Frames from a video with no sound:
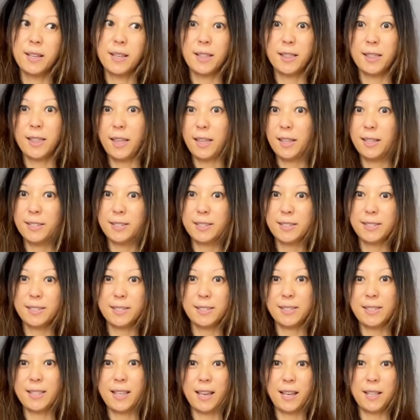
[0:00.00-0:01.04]
things
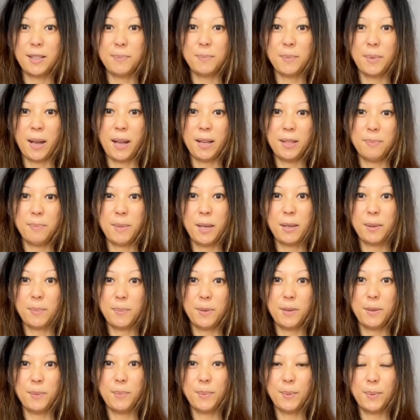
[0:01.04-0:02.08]
that might make
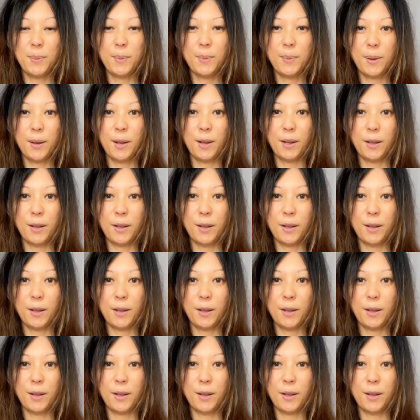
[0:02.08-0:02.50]
people